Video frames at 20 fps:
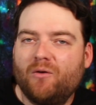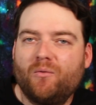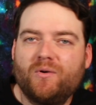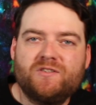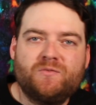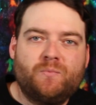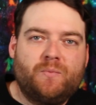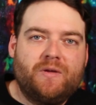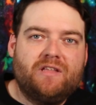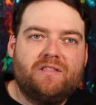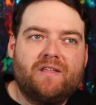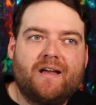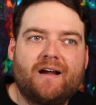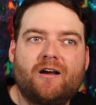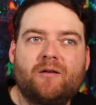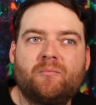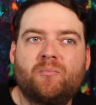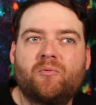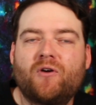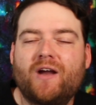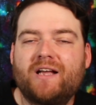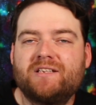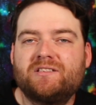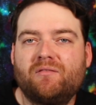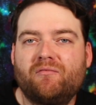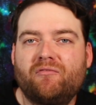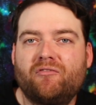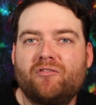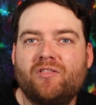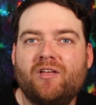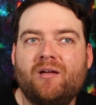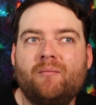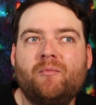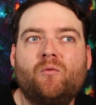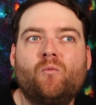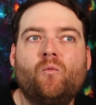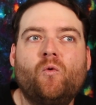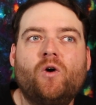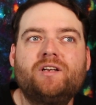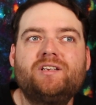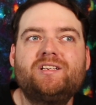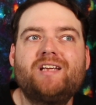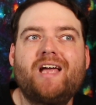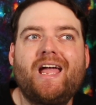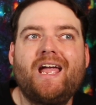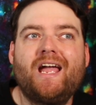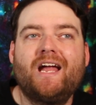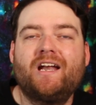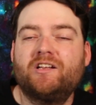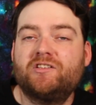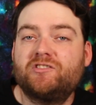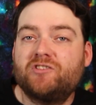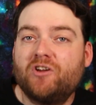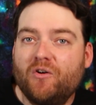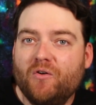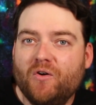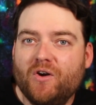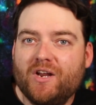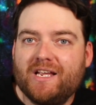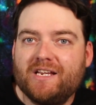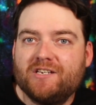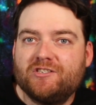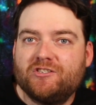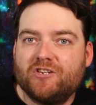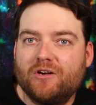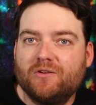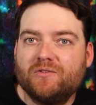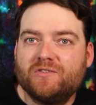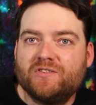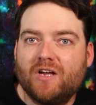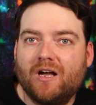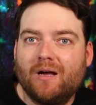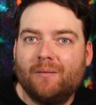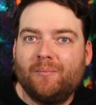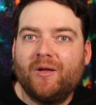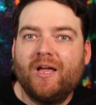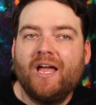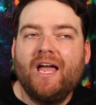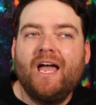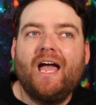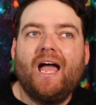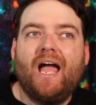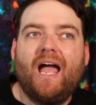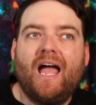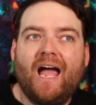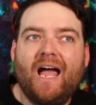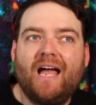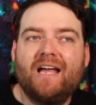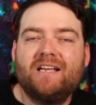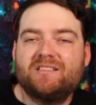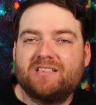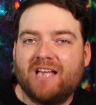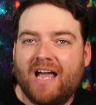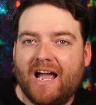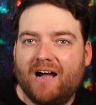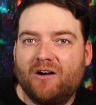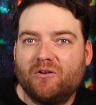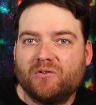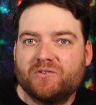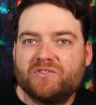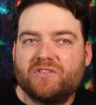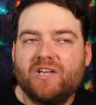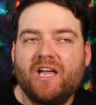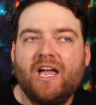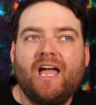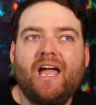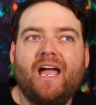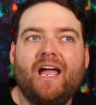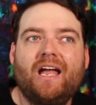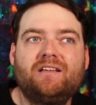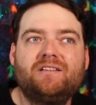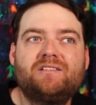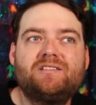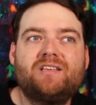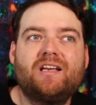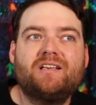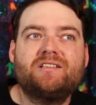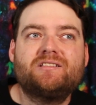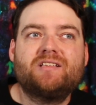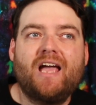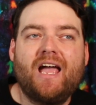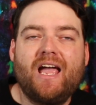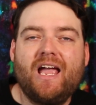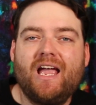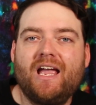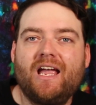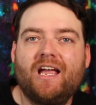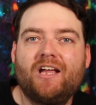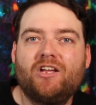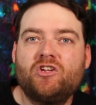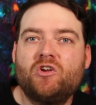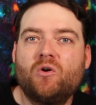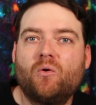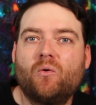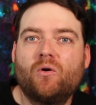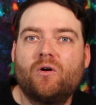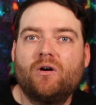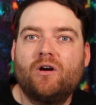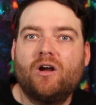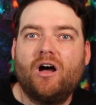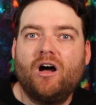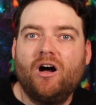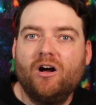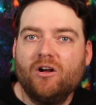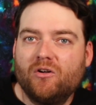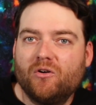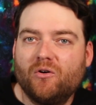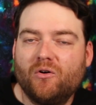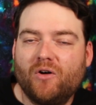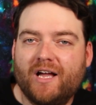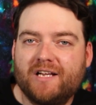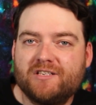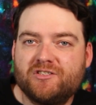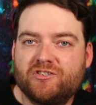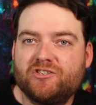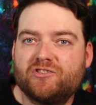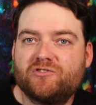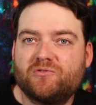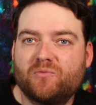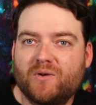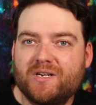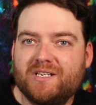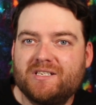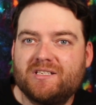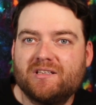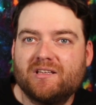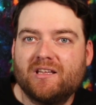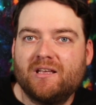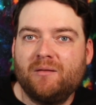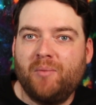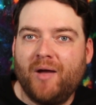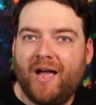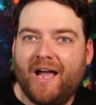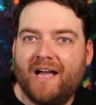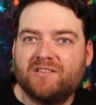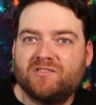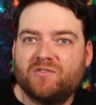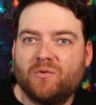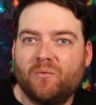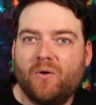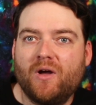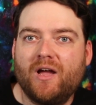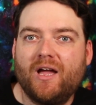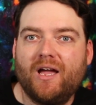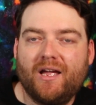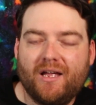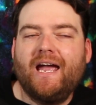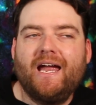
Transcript: always be there and present for them. And one day an attorney shows up at his house and says, "Hey, your uncle has just recently passed away."